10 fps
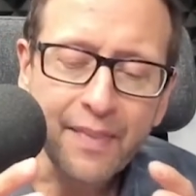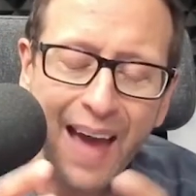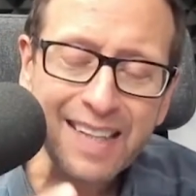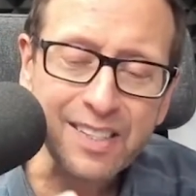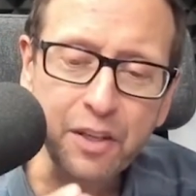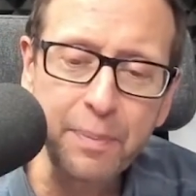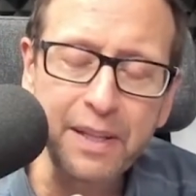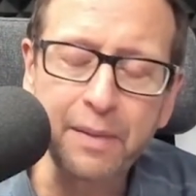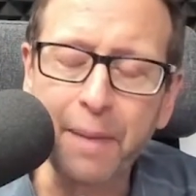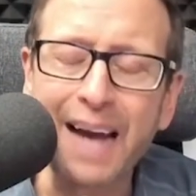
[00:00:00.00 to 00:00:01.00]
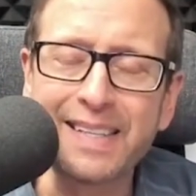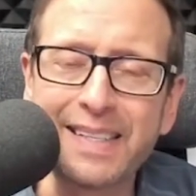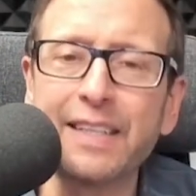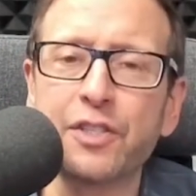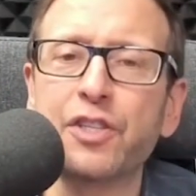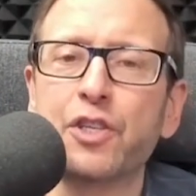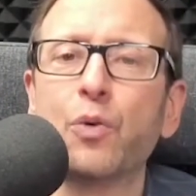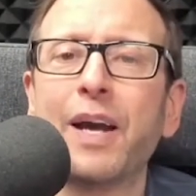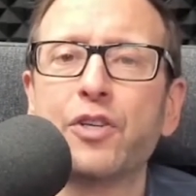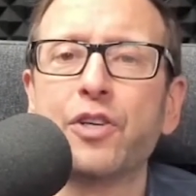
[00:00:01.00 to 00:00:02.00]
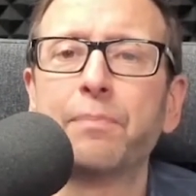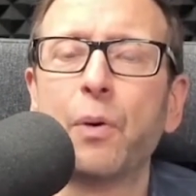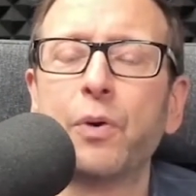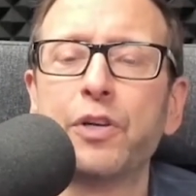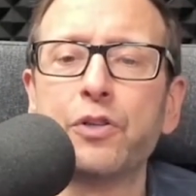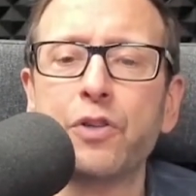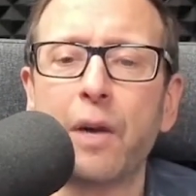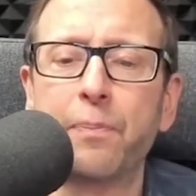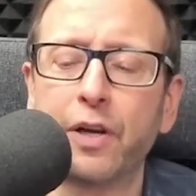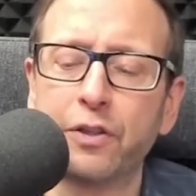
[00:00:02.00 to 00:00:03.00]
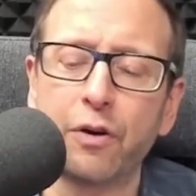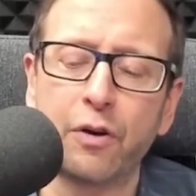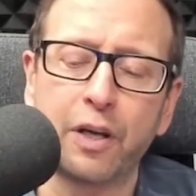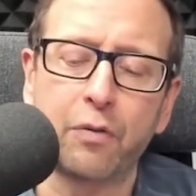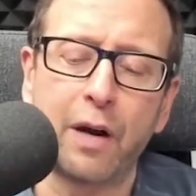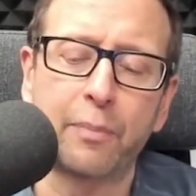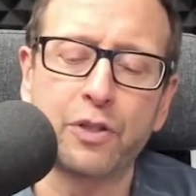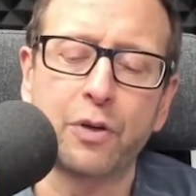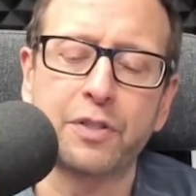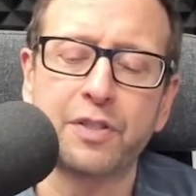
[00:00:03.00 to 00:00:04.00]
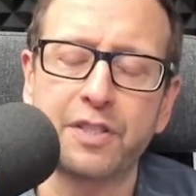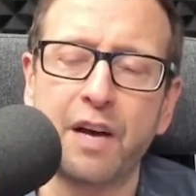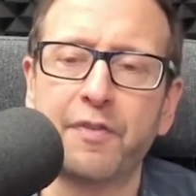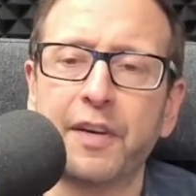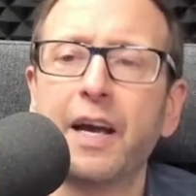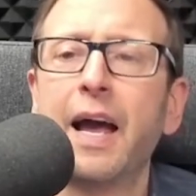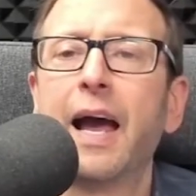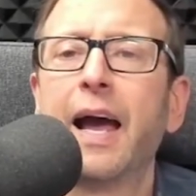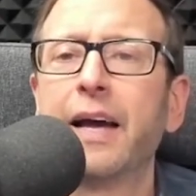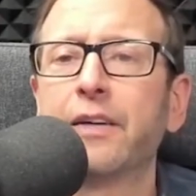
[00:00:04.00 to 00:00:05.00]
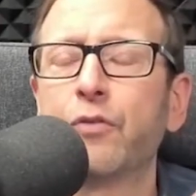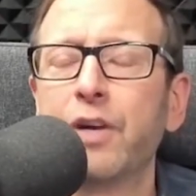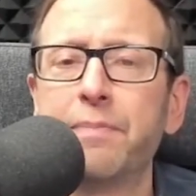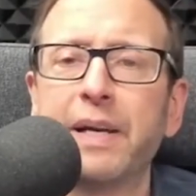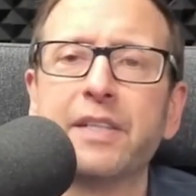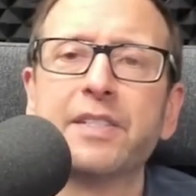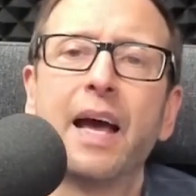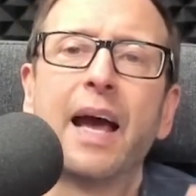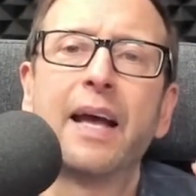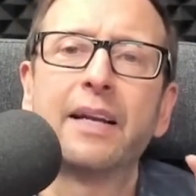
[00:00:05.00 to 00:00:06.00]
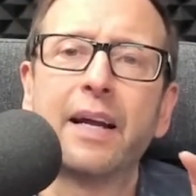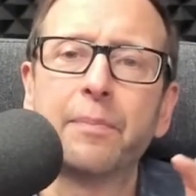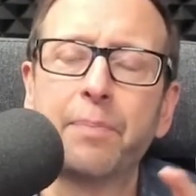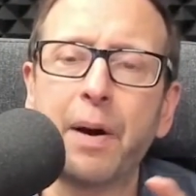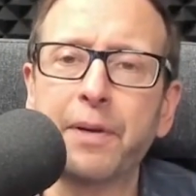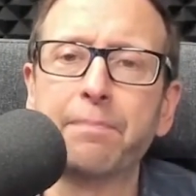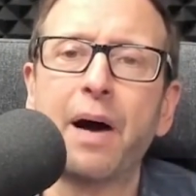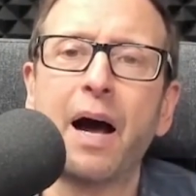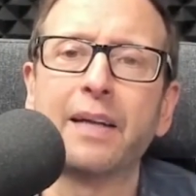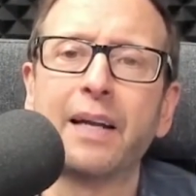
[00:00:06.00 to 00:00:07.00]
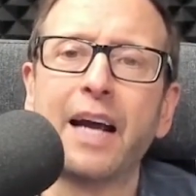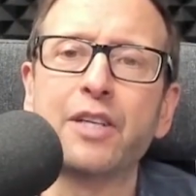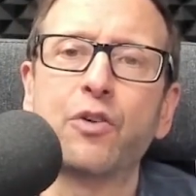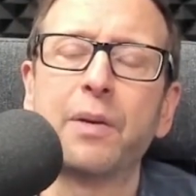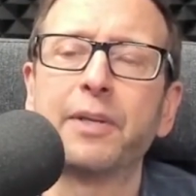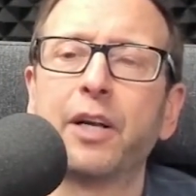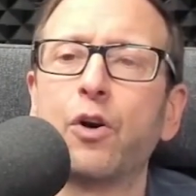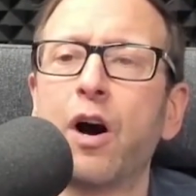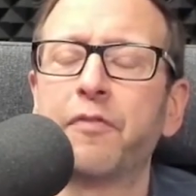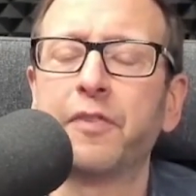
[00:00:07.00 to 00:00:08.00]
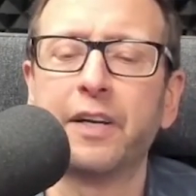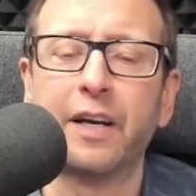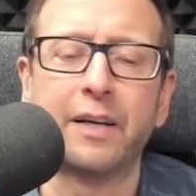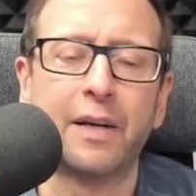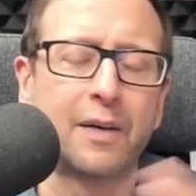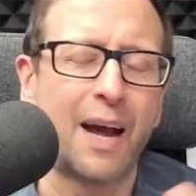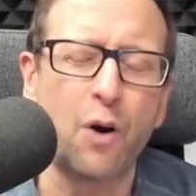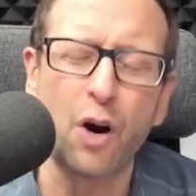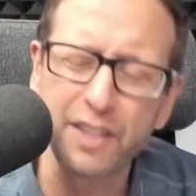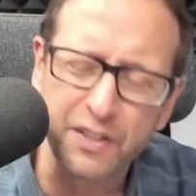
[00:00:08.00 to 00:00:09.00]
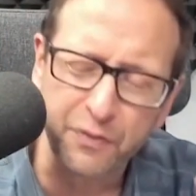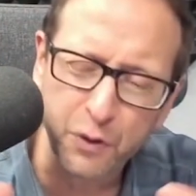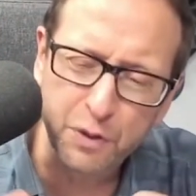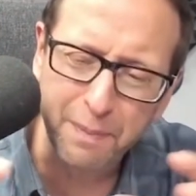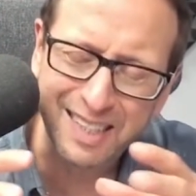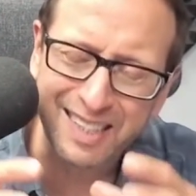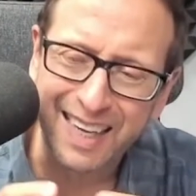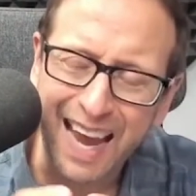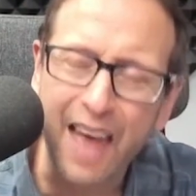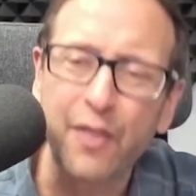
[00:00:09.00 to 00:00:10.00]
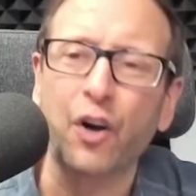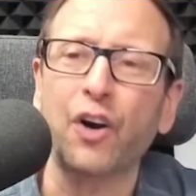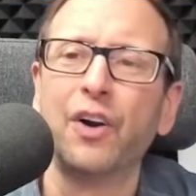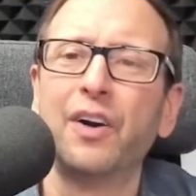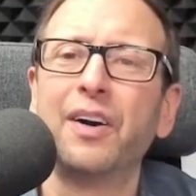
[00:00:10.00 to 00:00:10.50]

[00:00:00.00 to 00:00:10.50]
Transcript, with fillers: that's going to be the ideal situation. But when you start putting turkey and cranberry sauce and stuffing and green beans and then pumpkin pie and then ice cream and then coffee and all these foods mixed together,